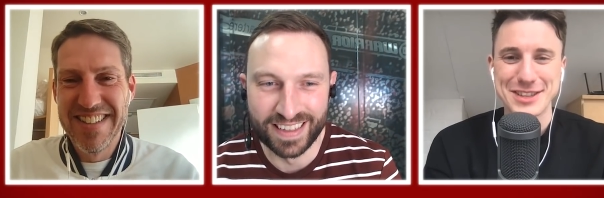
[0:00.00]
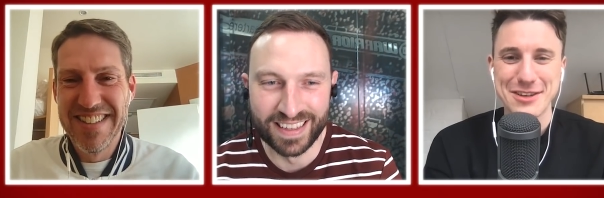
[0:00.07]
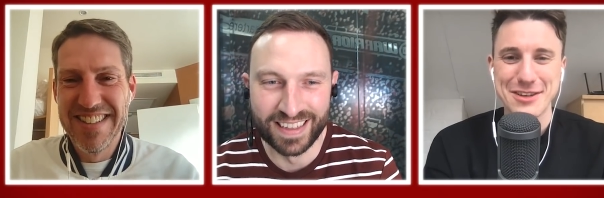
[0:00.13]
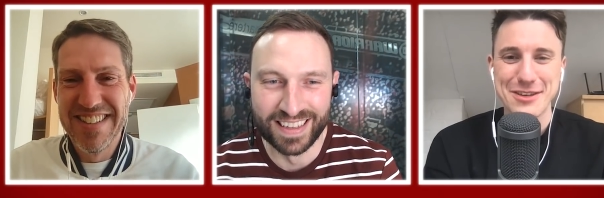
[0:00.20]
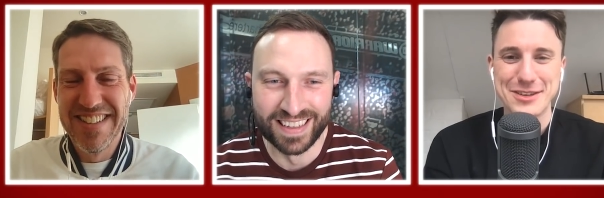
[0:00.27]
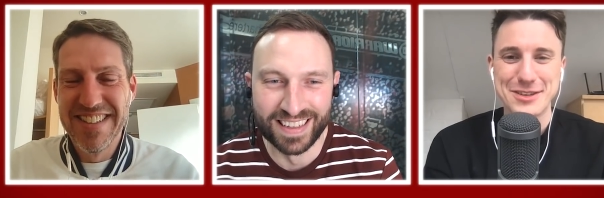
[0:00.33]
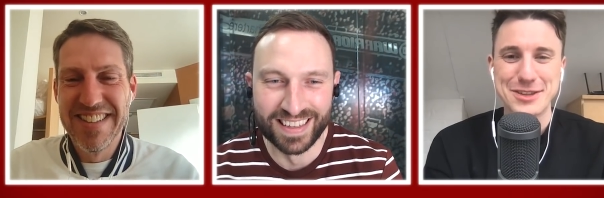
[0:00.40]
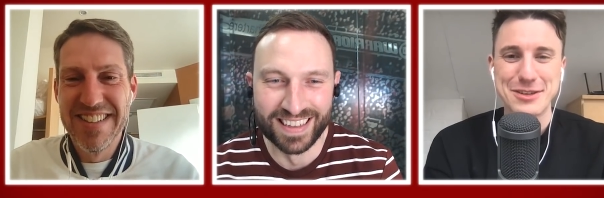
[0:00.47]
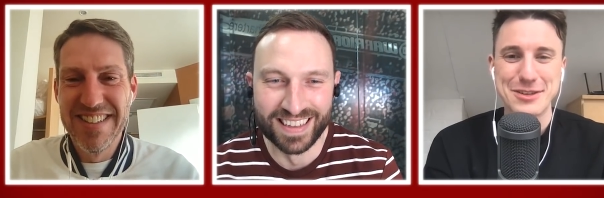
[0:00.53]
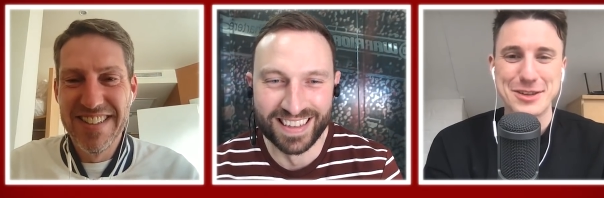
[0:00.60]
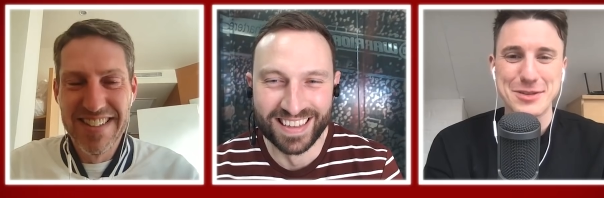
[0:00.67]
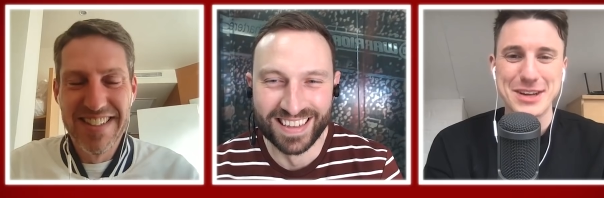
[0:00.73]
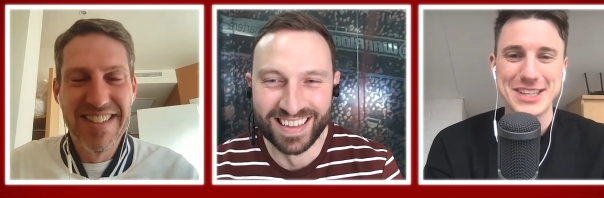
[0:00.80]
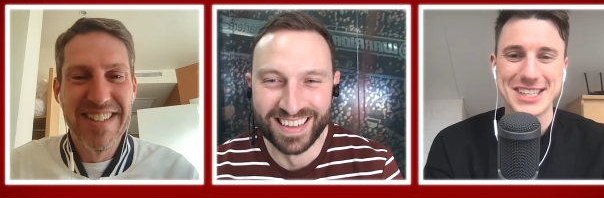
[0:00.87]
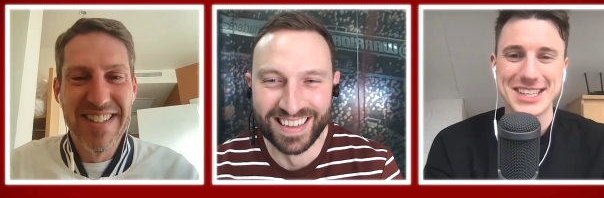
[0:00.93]
Speaker 1: You're a you're a
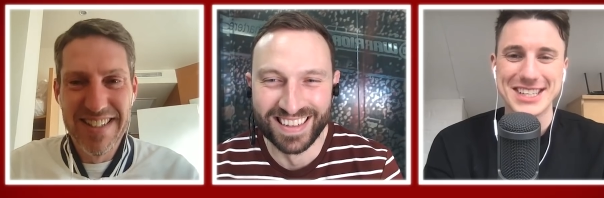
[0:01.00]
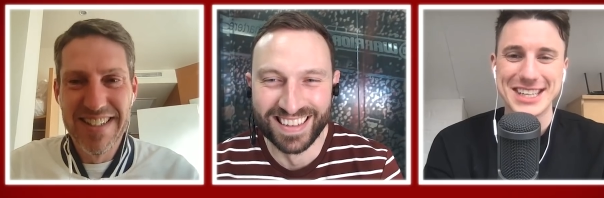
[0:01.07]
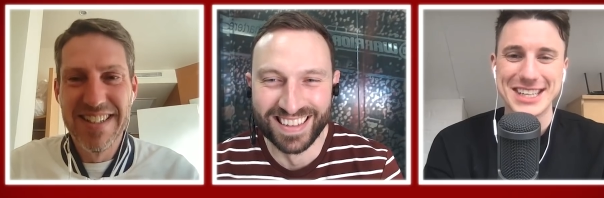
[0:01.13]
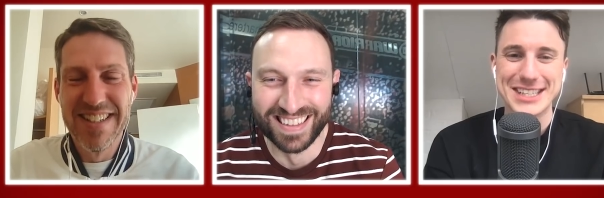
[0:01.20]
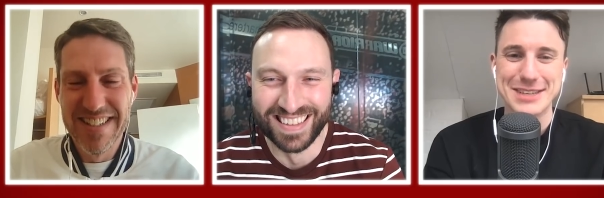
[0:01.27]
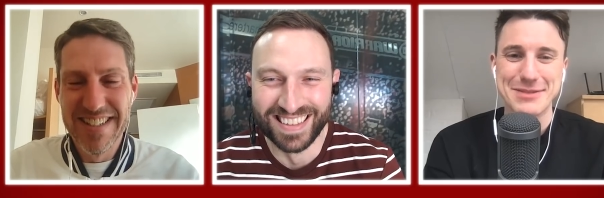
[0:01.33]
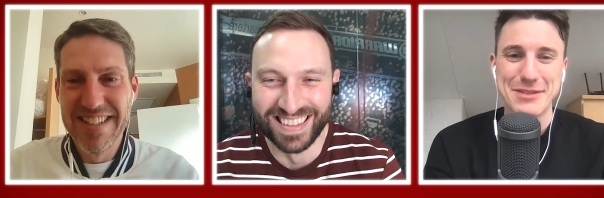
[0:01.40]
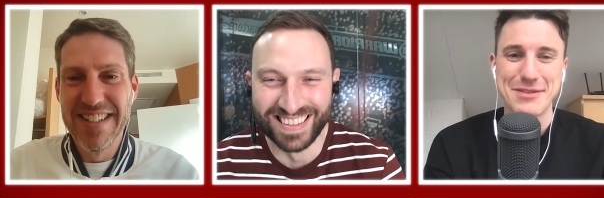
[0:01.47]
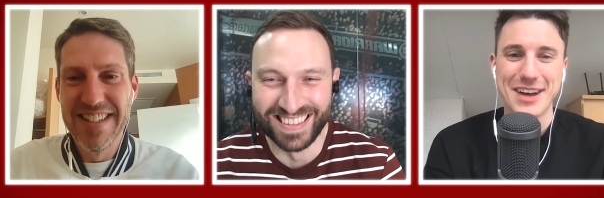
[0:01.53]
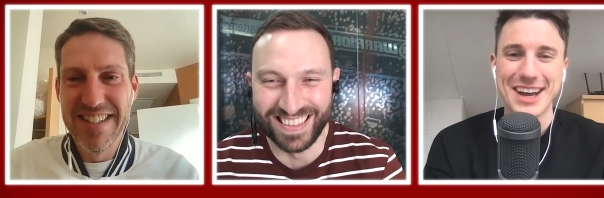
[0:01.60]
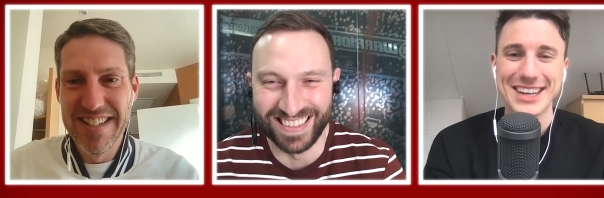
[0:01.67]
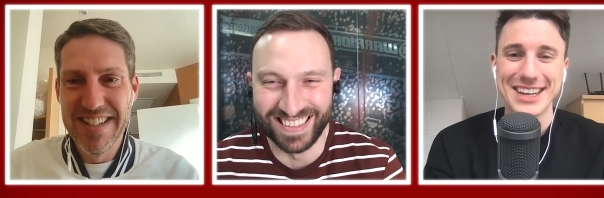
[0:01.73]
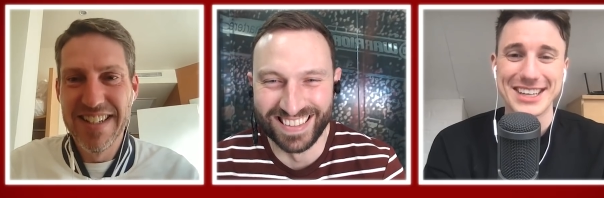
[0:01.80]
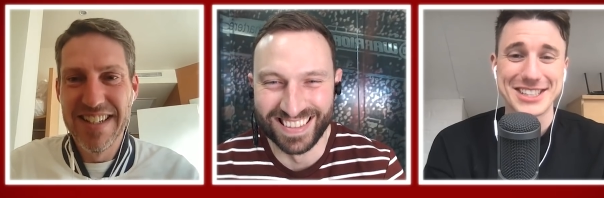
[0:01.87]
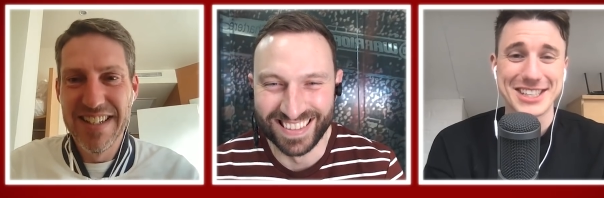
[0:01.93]
2016 semi
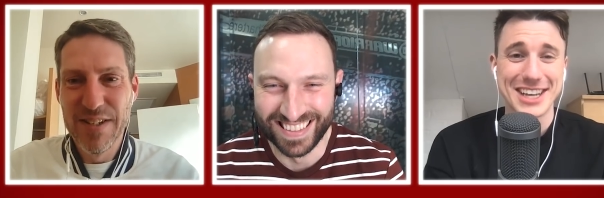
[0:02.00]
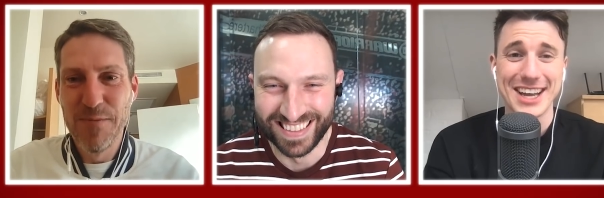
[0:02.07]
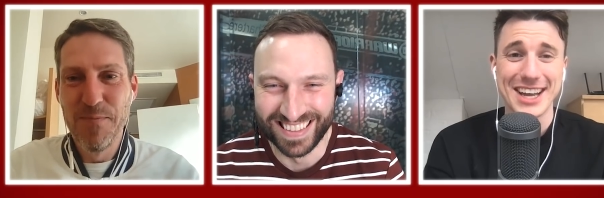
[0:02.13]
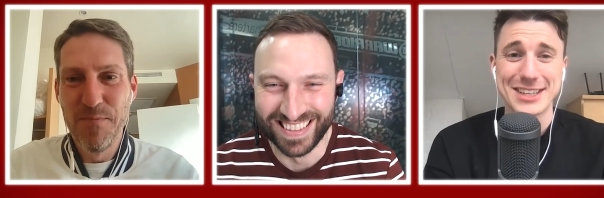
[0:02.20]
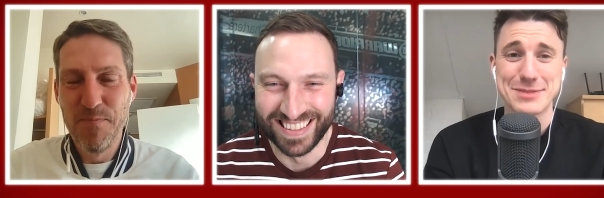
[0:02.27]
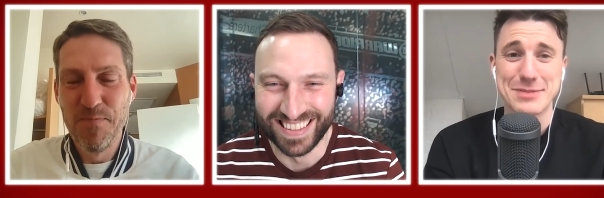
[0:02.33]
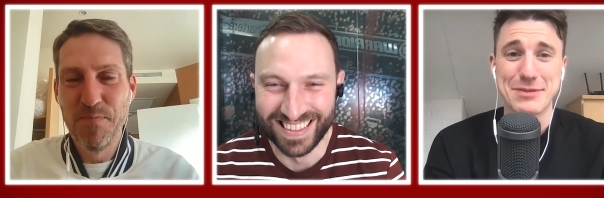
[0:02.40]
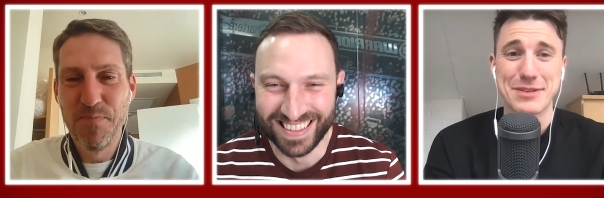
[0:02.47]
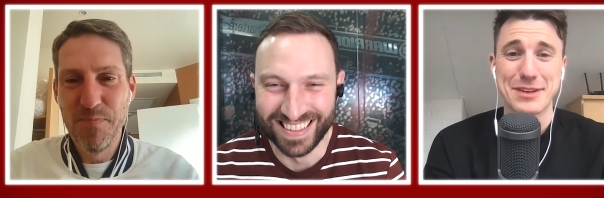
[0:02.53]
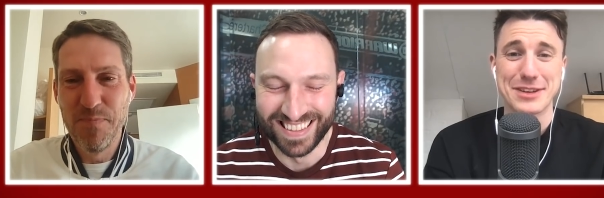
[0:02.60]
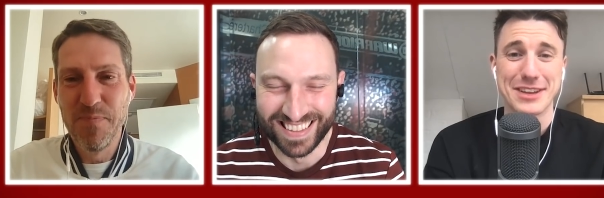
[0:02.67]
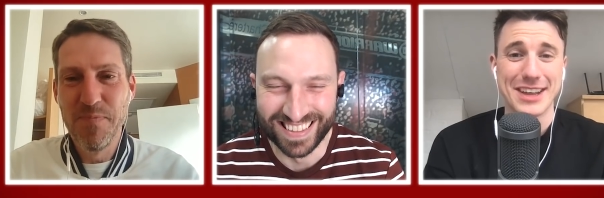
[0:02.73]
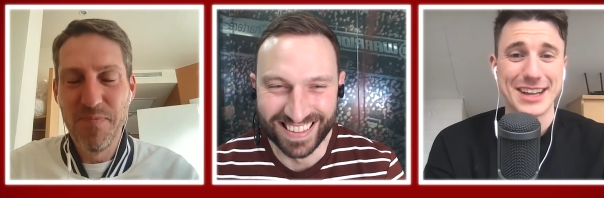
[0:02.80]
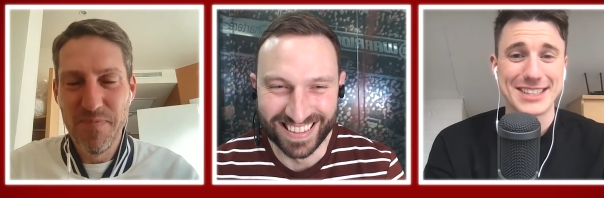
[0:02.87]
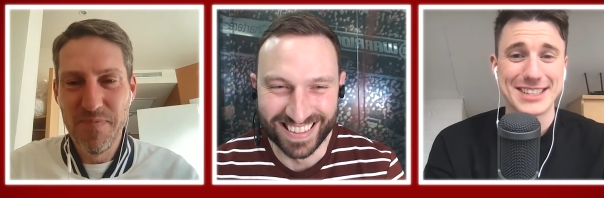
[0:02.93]
finalist. United's midfield at
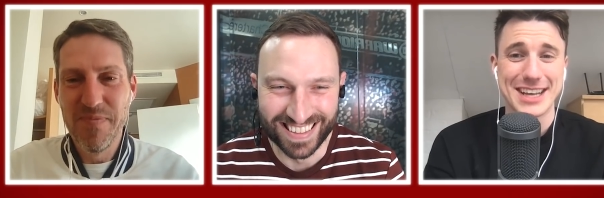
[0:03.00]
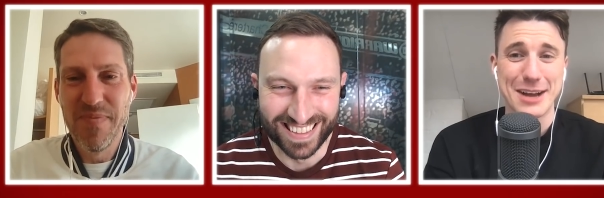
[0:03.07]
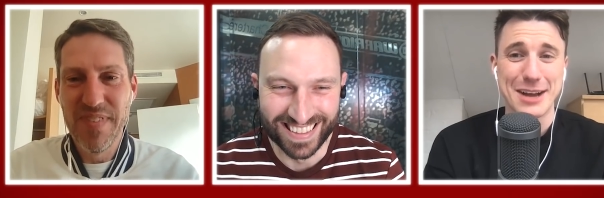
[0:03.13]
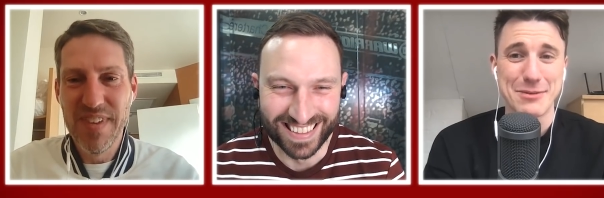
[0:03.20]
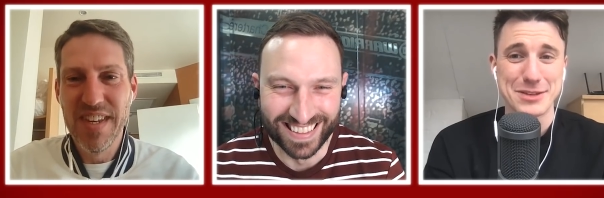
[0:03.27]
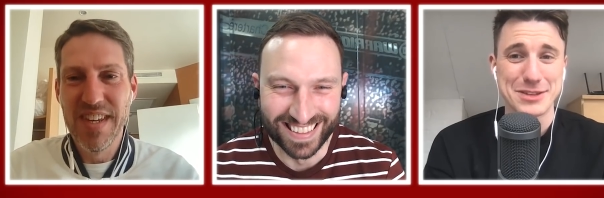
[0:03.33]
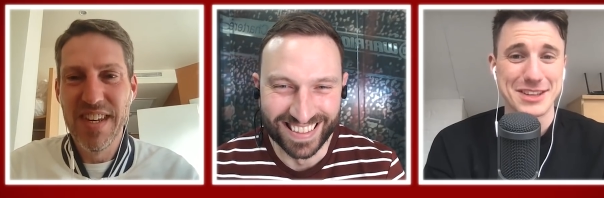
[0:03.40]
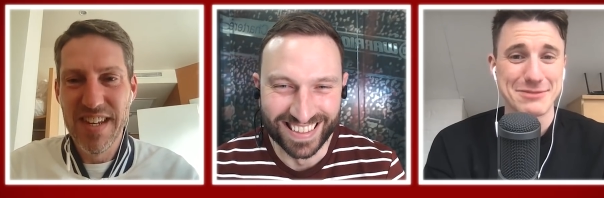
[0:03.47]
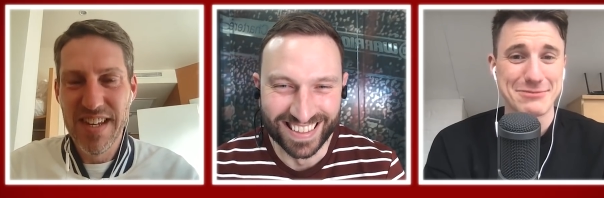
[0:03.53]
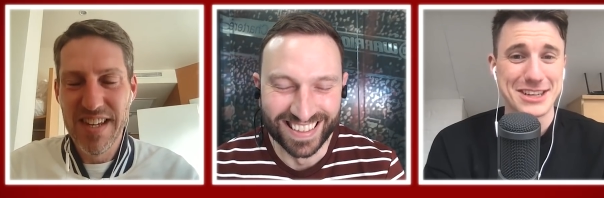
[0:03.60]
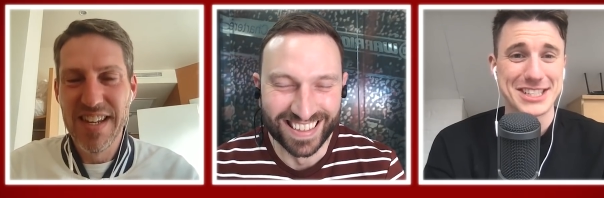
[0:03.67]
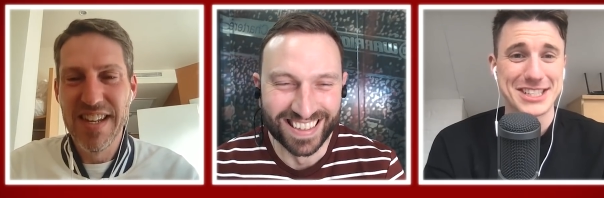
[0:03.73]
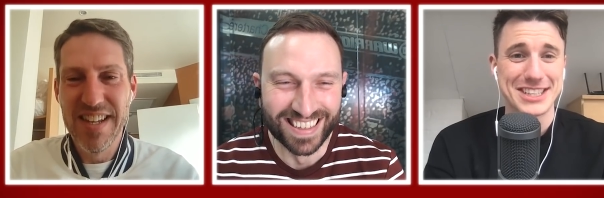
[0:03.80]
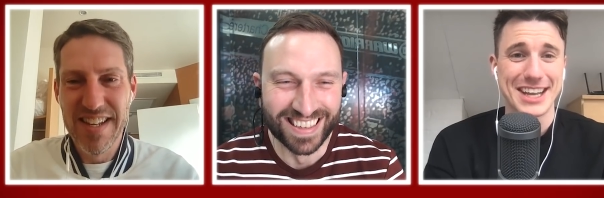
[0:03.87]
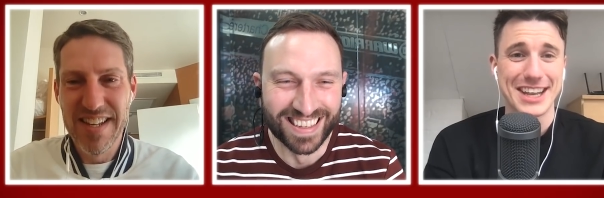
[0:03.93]
that time wasn't reaching
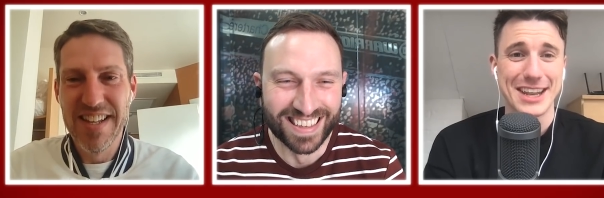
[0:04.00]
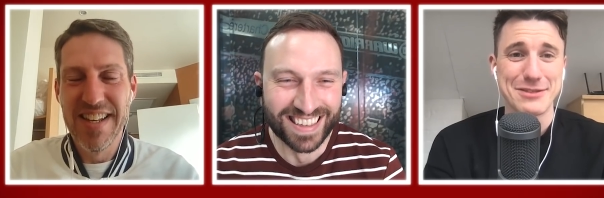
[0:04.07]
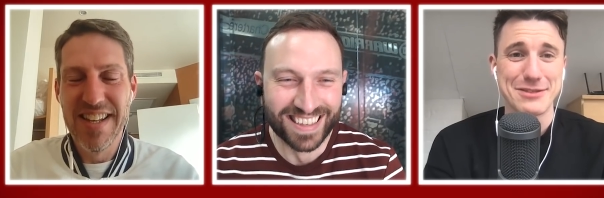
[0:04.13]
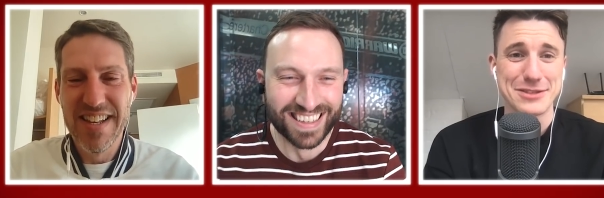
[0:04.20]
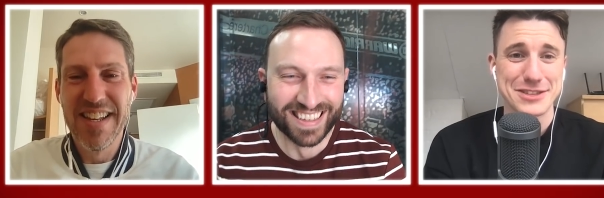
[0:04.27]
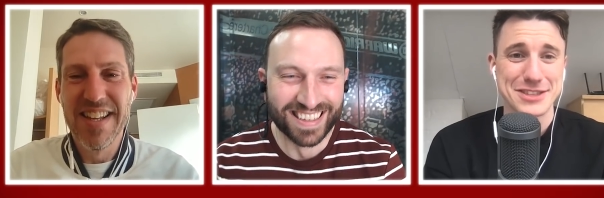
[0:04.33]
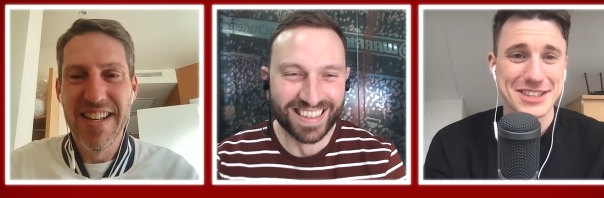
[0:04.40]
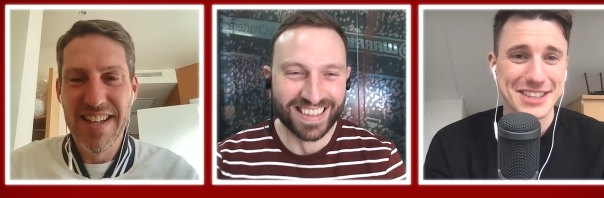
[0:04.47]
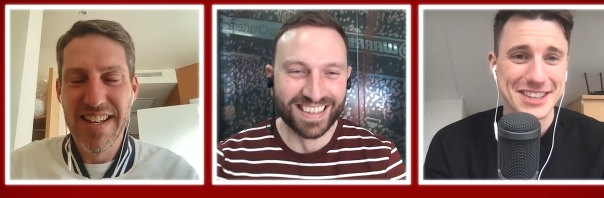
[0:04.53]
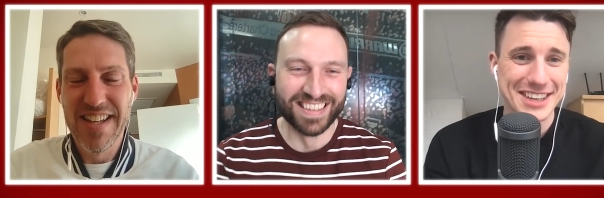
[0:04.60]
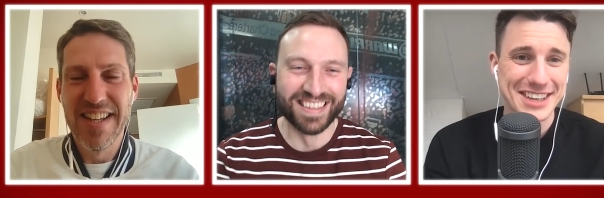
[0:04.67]
that levels.